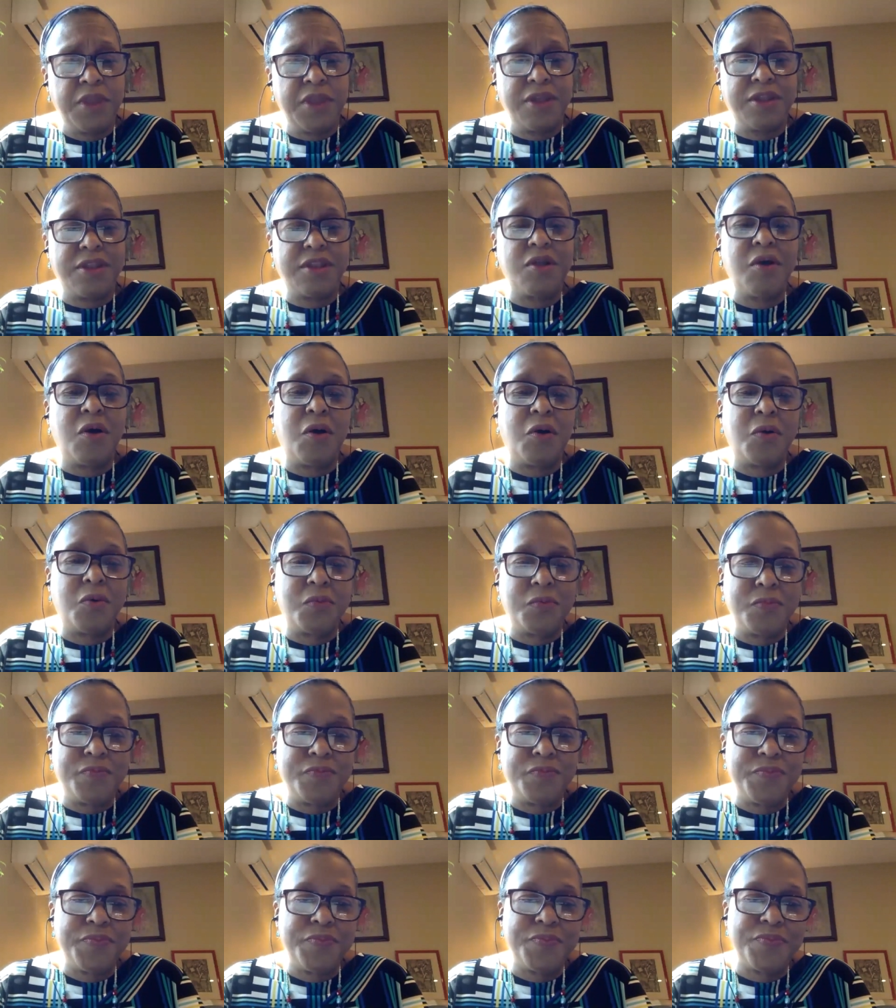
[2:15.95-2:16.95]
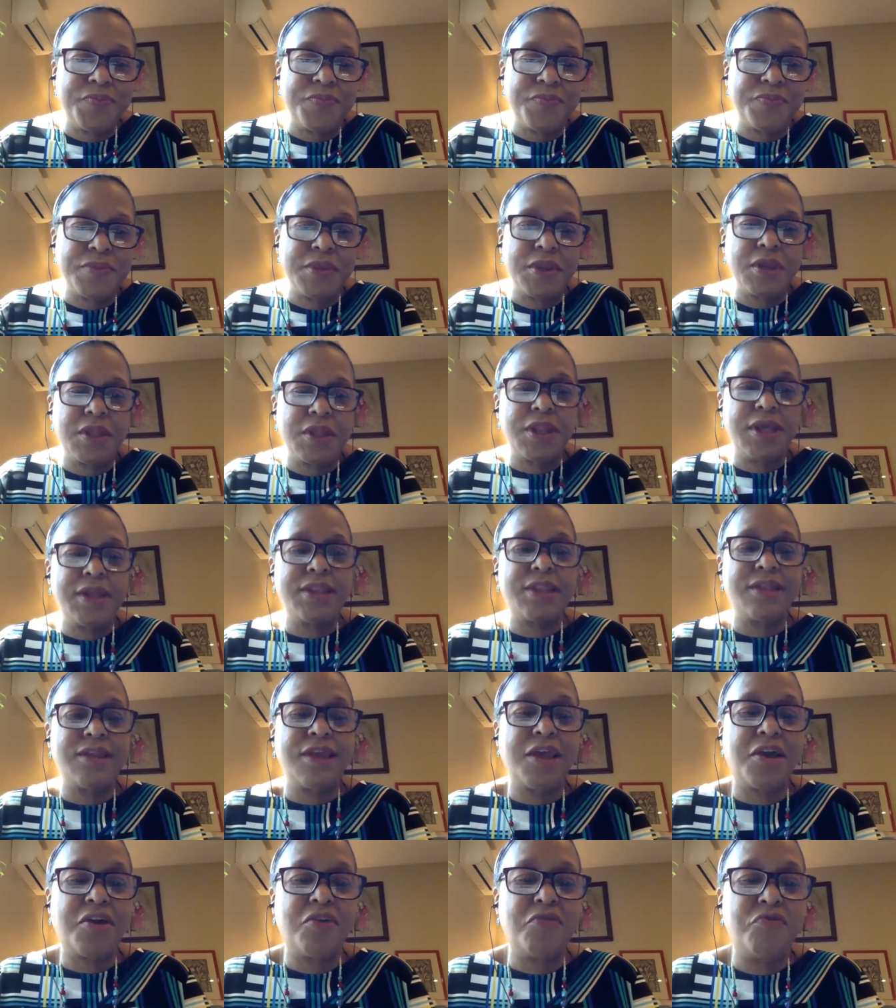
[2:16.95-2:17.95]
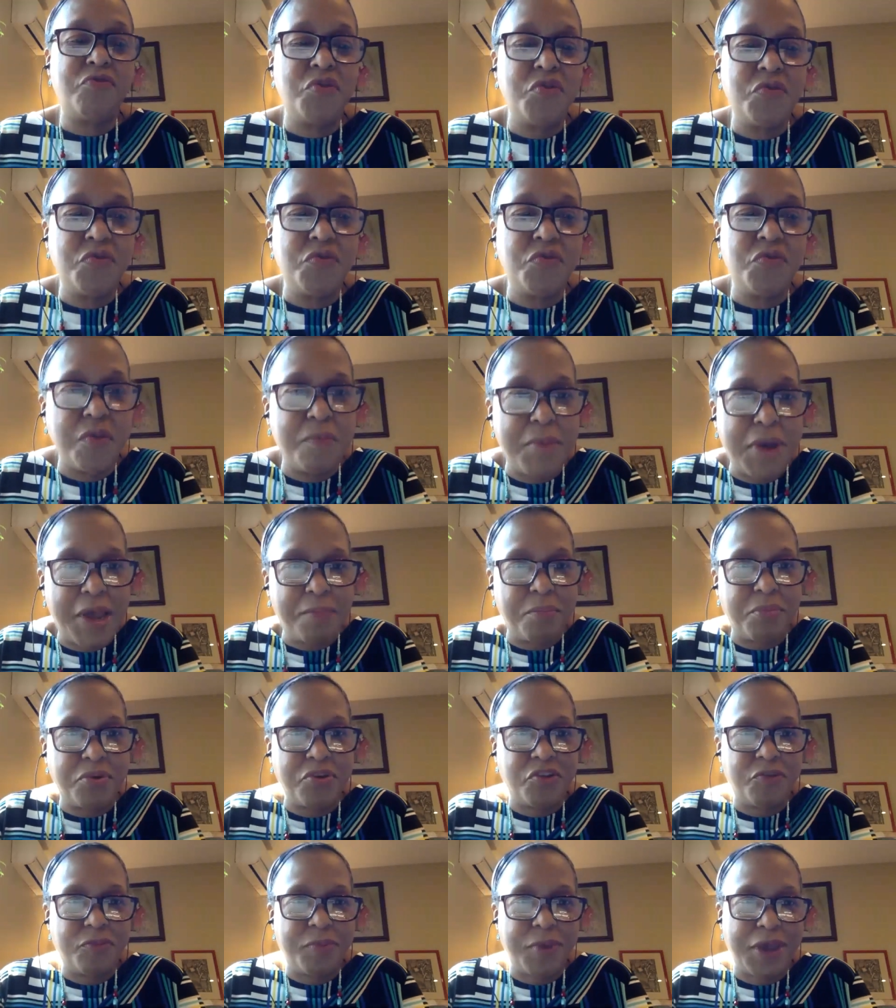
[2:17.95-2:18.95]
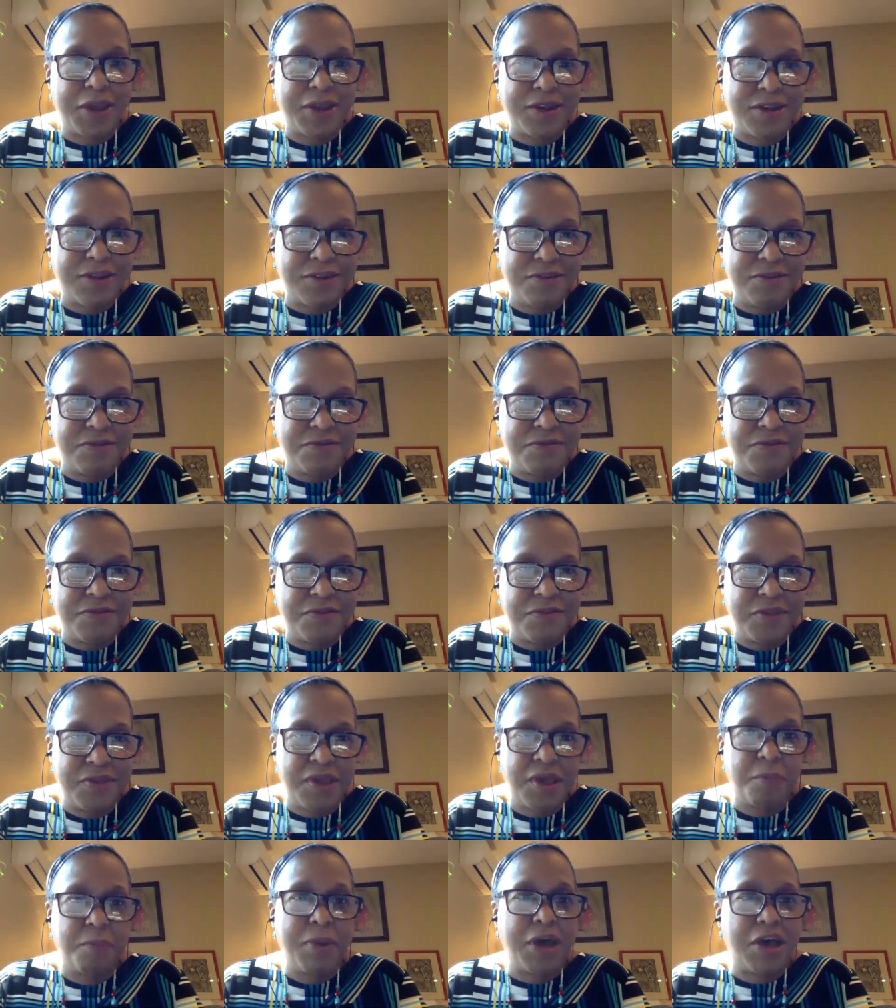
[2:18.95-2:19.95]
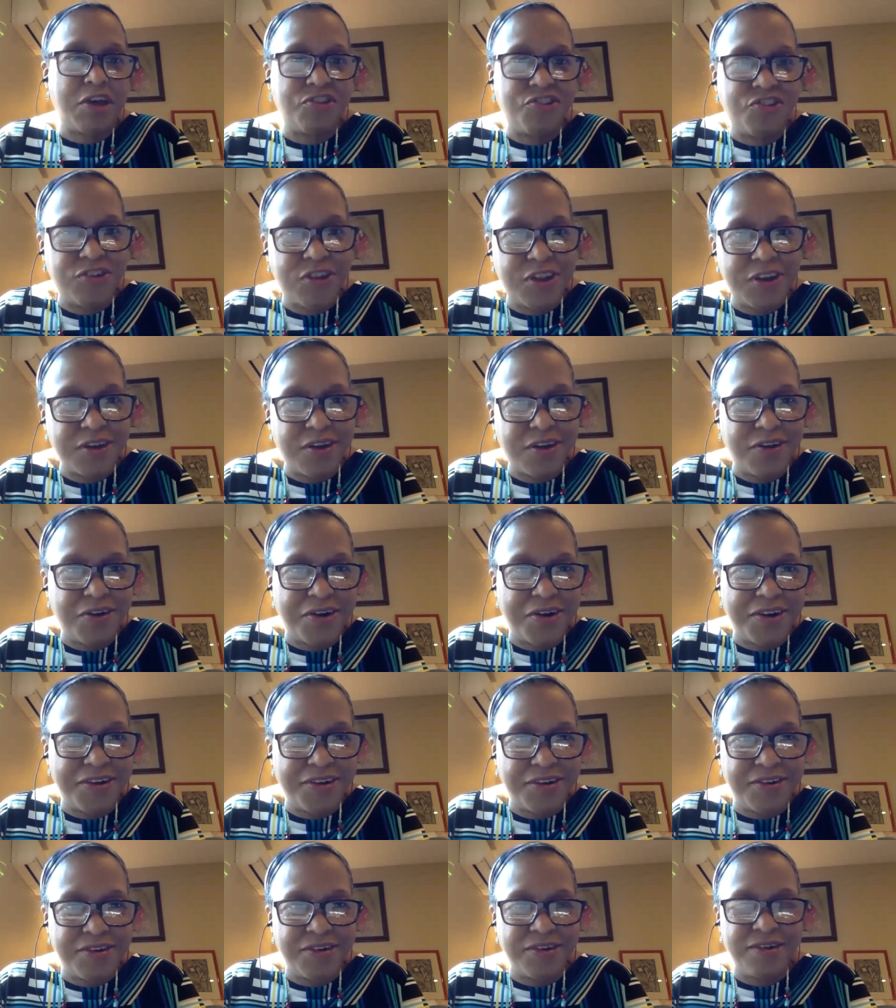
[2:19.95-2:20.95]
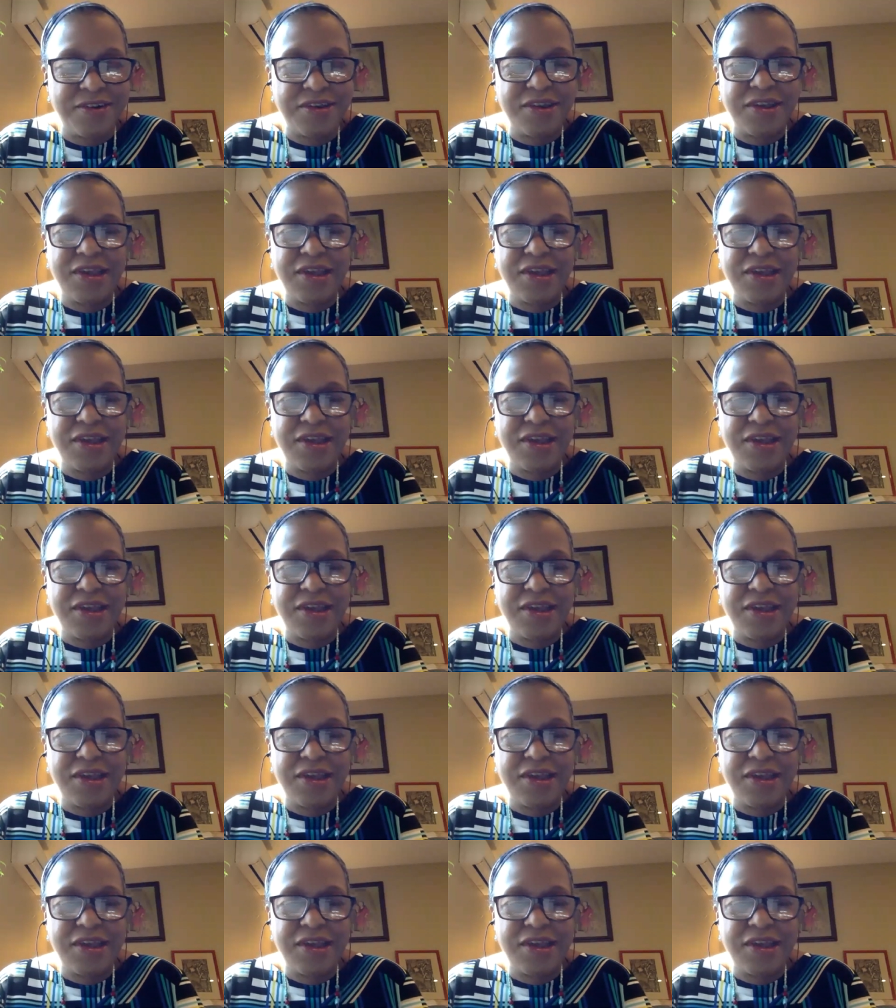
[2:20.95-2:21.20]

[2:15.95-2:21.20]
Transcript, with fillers: So, let's take a view from my perspective, a passionate gardener.